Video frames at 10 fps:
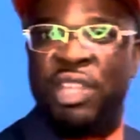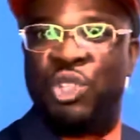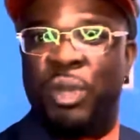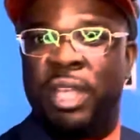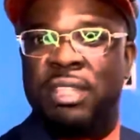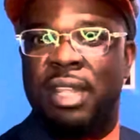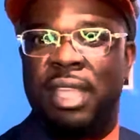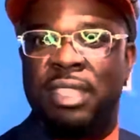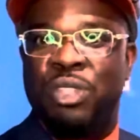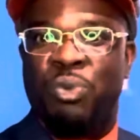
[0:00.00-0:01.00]
trust
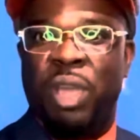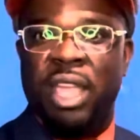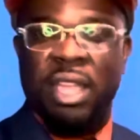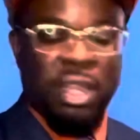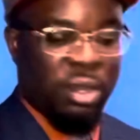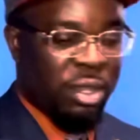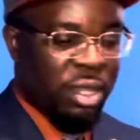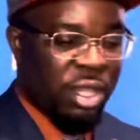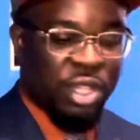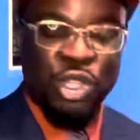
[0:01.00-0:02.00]
like this right here,
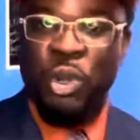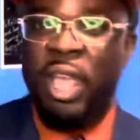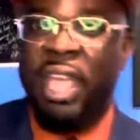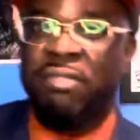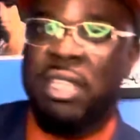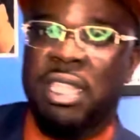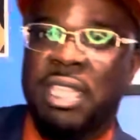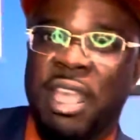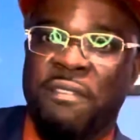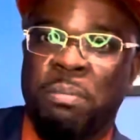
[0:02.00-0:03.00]
you don't have to get the
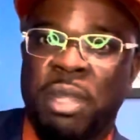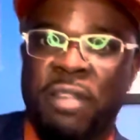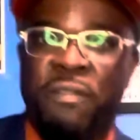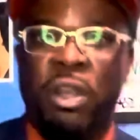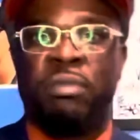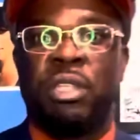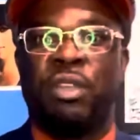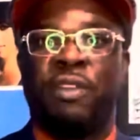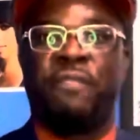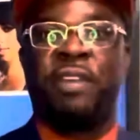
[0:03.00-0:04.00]
government involved in
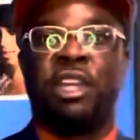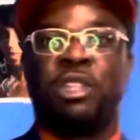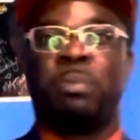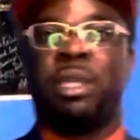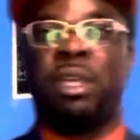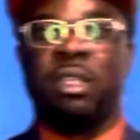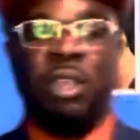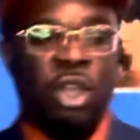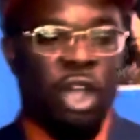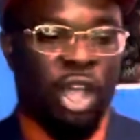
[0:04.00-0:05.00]
your affairs because
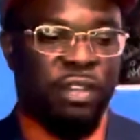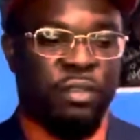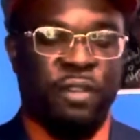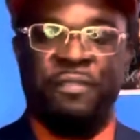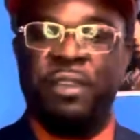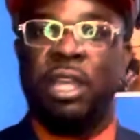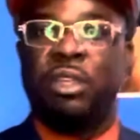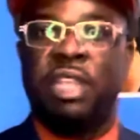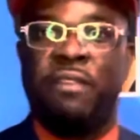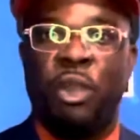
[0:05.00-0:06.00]
all of your
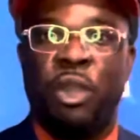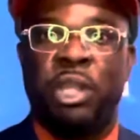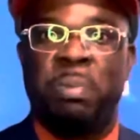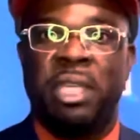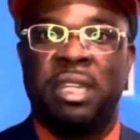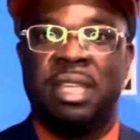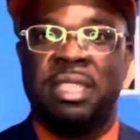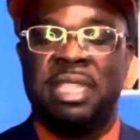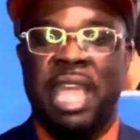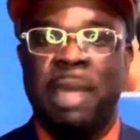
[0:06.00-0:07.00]
affairs have already been
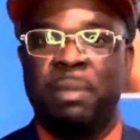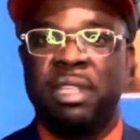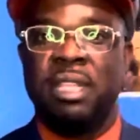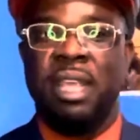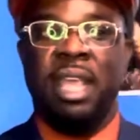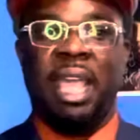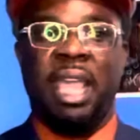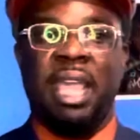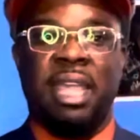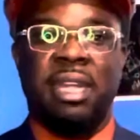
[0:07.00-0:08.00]
established
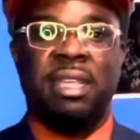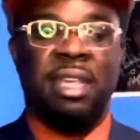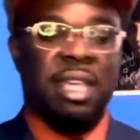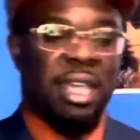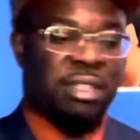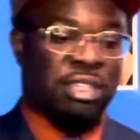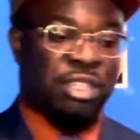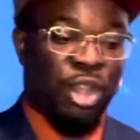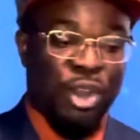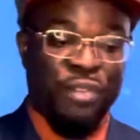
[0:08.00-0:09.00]
and it's
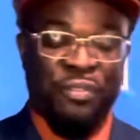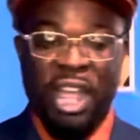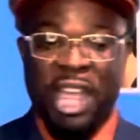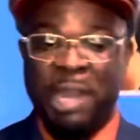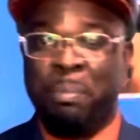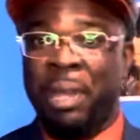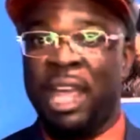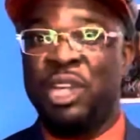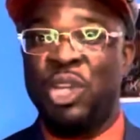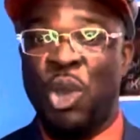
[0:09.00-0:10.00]
certified by
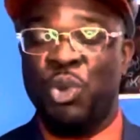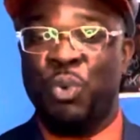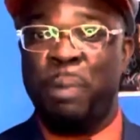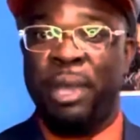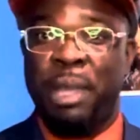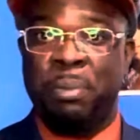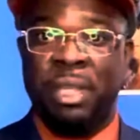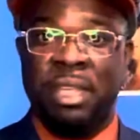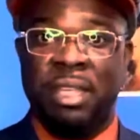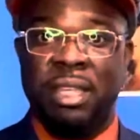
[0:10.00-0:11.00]
a notary
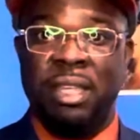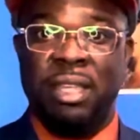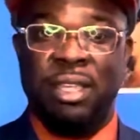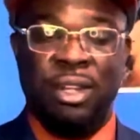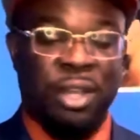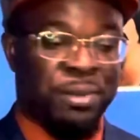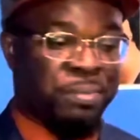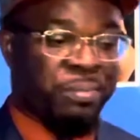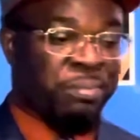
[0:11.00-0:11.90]
public, you know,